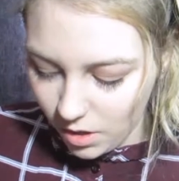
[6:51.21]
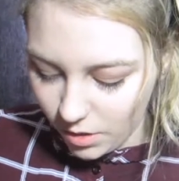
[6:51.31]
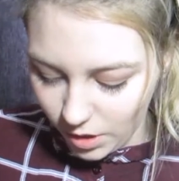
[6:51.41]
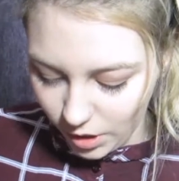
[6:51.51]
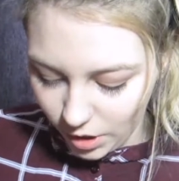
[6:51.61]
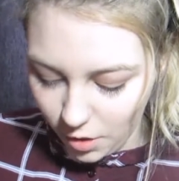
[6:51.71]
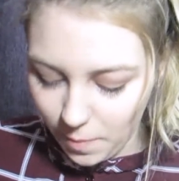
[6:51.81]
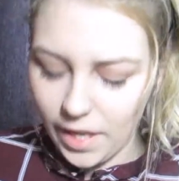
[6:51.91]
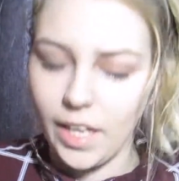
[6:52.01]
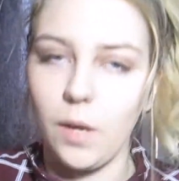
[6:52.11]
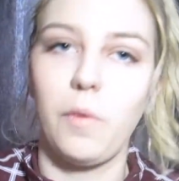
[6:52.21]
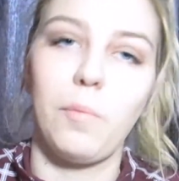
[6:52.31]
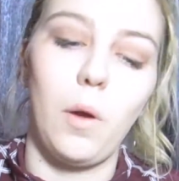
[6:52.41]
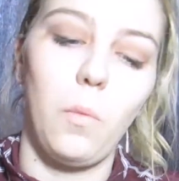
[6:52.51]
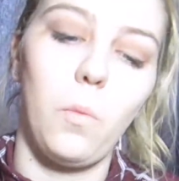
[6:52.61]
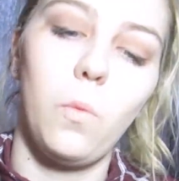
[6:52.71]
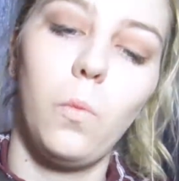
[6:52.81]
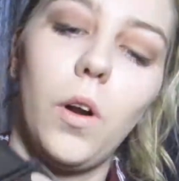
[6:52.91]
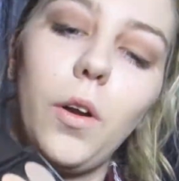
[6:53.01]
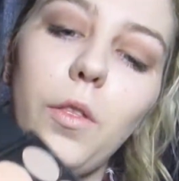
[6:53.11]
gonna go back in with my
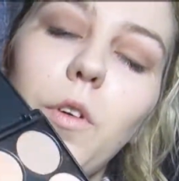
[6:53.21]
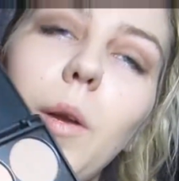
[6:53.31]
103